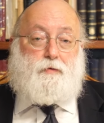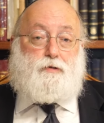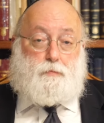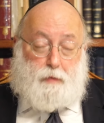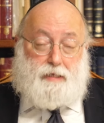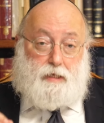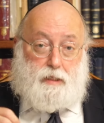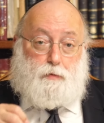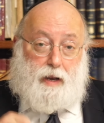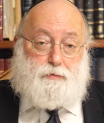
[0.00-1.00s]
So
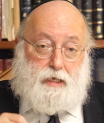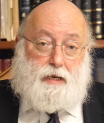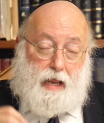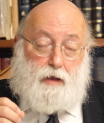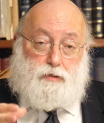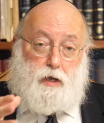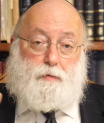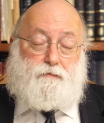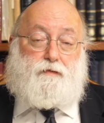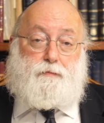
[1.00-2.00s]
basically, what I'm saying now is
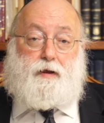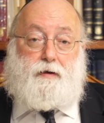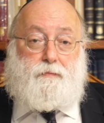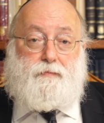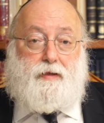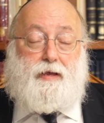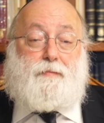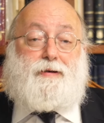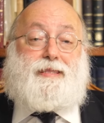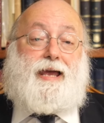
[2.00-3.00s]
coming from there.
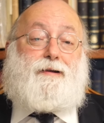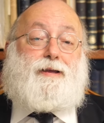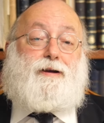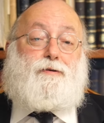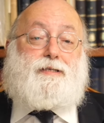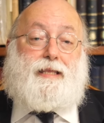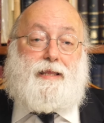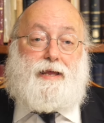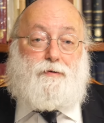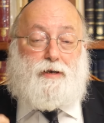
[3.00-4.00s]
But there he goes and
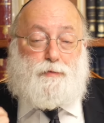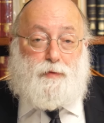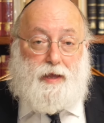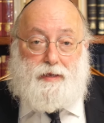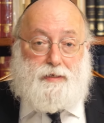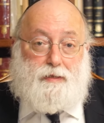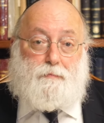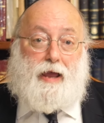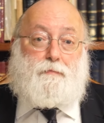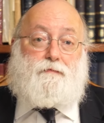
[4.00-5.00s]
later explains in the
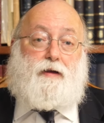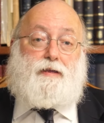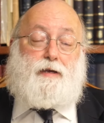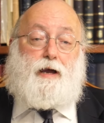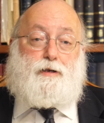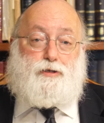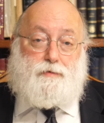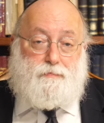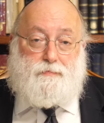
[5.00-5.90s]
Maimon Vayigash